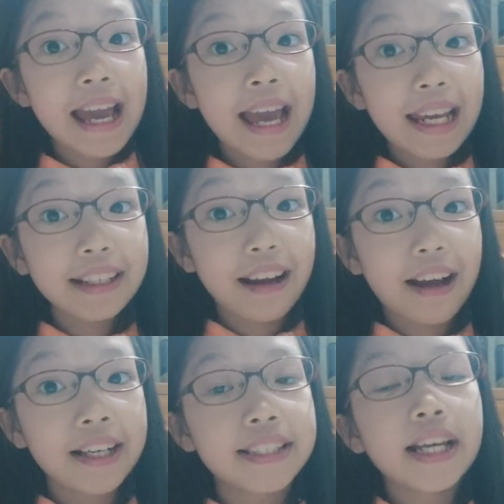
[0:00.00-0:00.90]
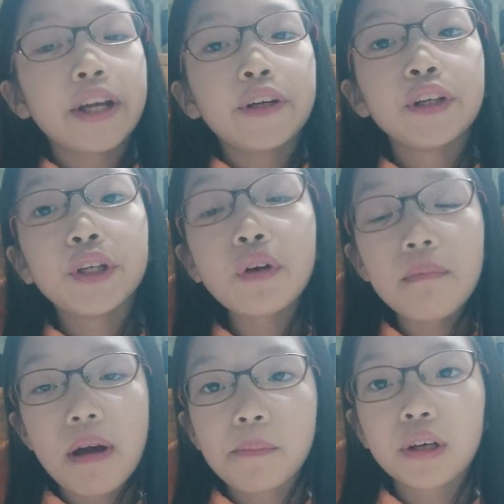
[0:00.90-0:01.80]
Hey guys, you
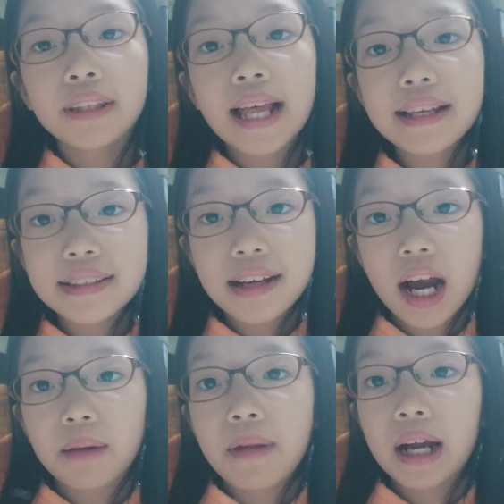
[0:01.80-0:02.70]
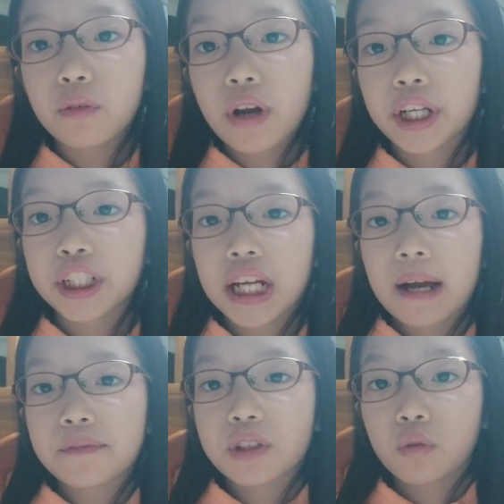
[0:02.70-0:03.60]
remember last time I read
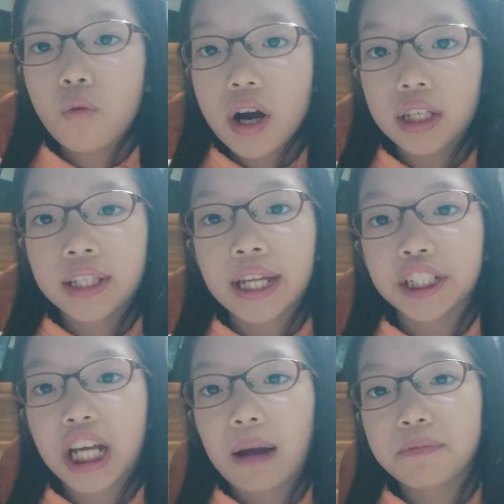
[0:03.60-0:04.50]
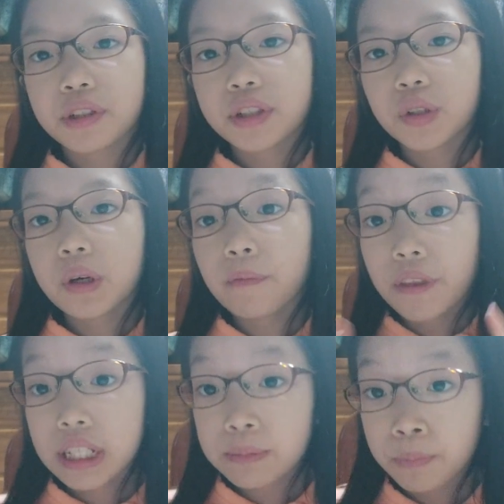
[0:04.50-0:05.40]
chapter 1 and chapter 2 of
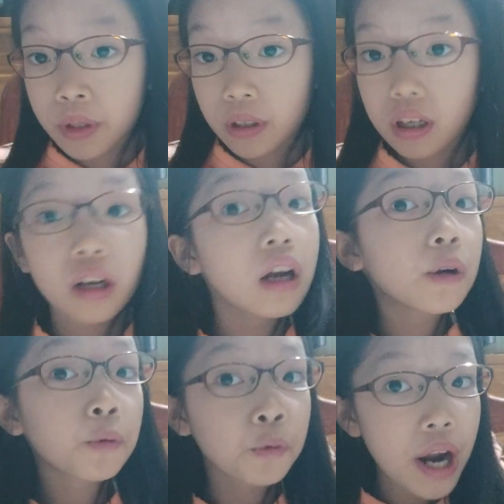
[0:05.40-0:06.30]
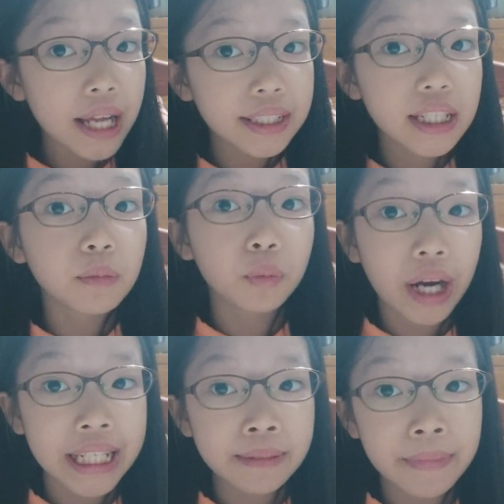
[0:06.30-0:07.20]
this book, Rent a
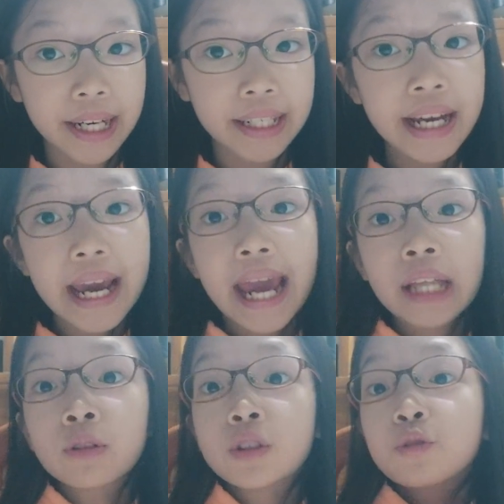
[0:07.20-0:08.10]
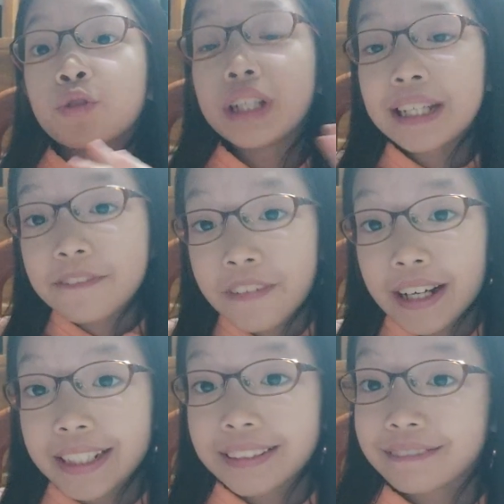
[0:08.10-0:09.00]
Bridesmaid. It was really
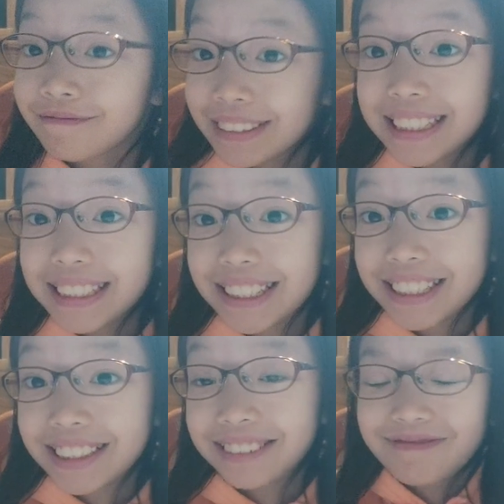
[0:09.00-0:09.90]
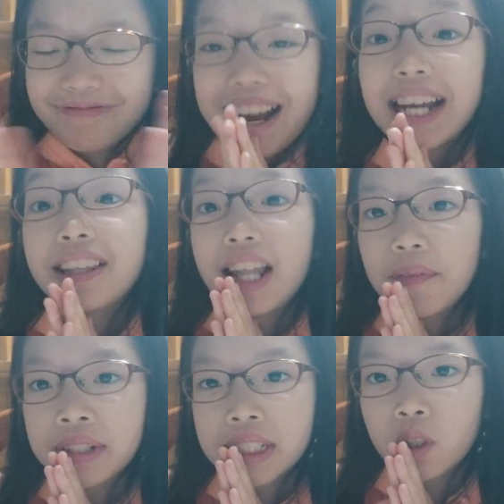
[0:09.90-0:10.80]
fun, isn't it? I
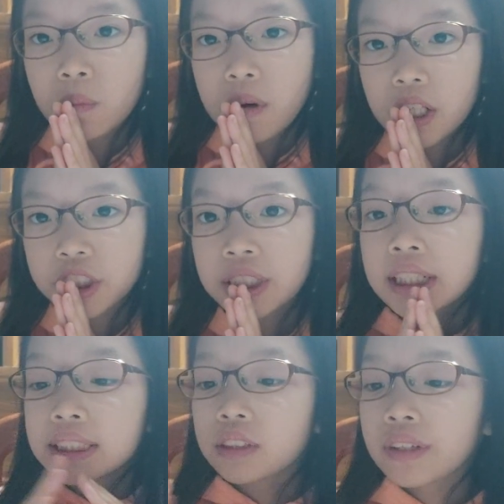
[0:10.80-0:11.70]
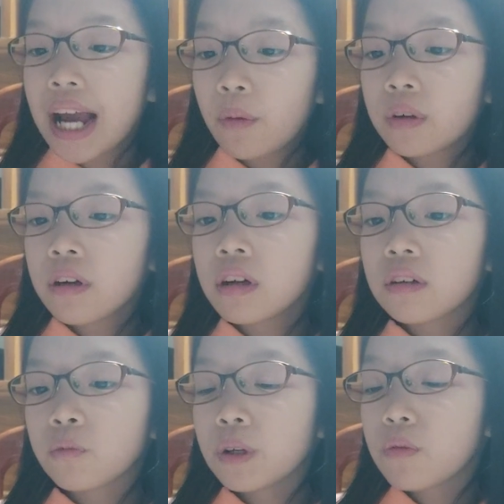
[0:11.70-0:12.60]
love it so much. So now
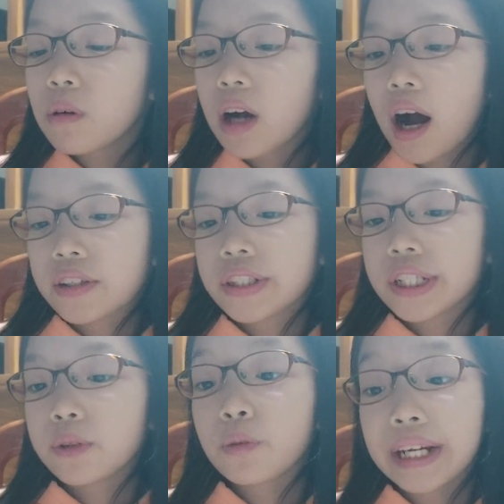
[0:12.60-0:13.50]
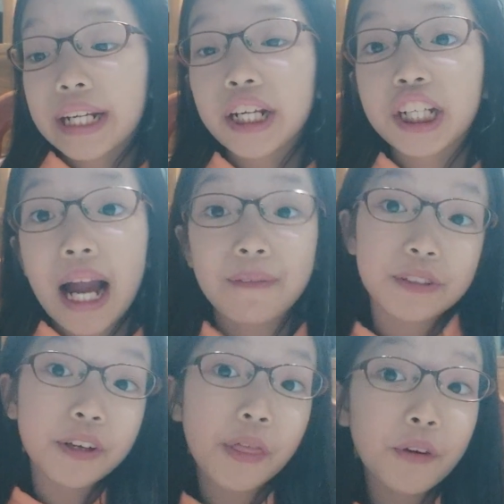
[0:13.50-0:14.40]
we will continue reading
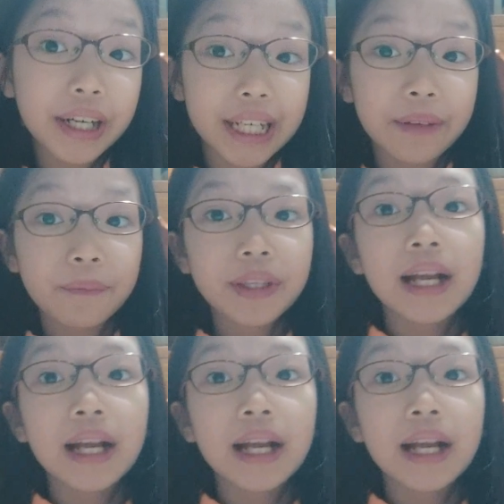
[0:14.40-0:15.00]
chapter 3.